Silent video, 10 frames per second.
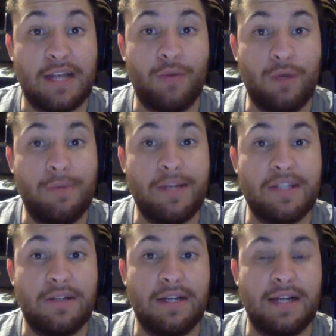I will be
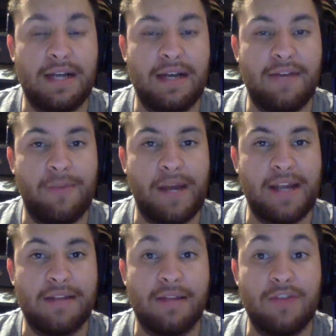doing uh, for
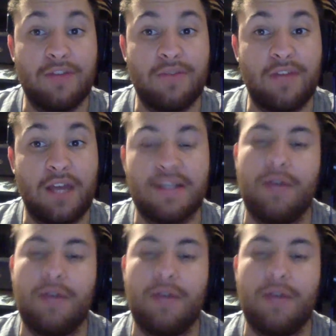my live stream videos.